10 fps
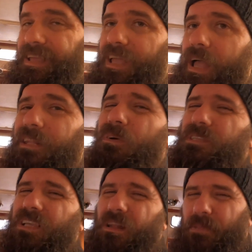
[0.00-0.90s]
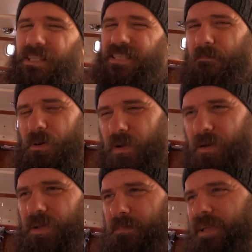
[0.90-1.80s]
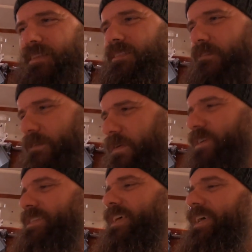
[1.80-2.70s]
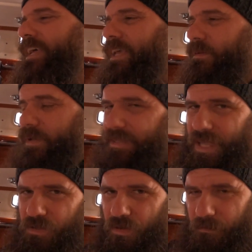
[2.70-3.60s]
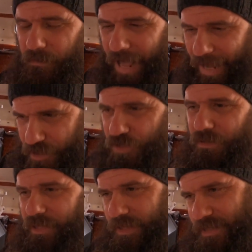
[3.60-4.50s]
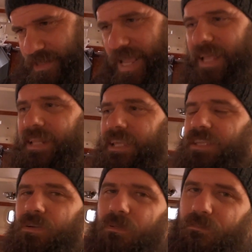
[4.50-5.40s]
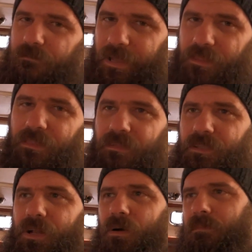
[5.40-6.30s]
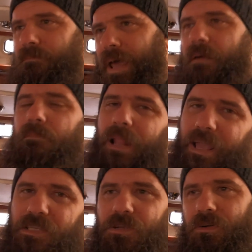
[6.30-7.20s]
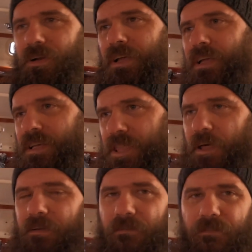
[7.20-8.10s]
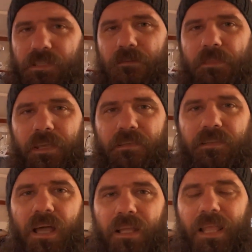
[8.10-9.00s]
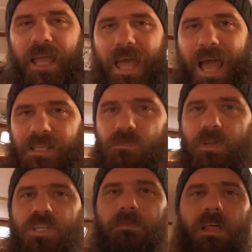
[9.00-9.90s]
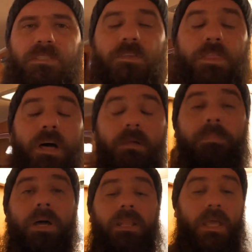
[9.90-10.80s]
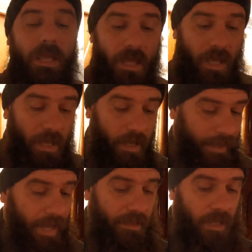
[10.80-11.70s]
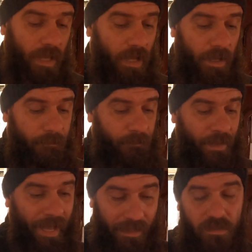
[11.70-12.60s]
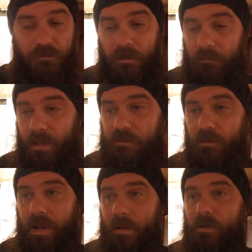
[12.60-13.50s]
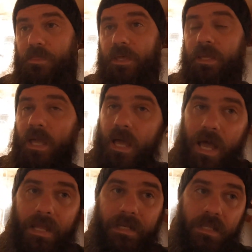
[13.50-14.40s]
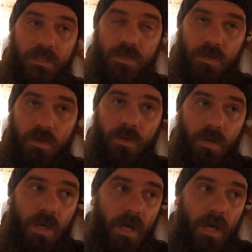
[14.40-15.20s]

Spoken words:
I know it's gonna be a temporary, because of course when then you're actually sailing, you will find, better place, or something is not as reachable as you thought. But again, I need to find place for everything. I need to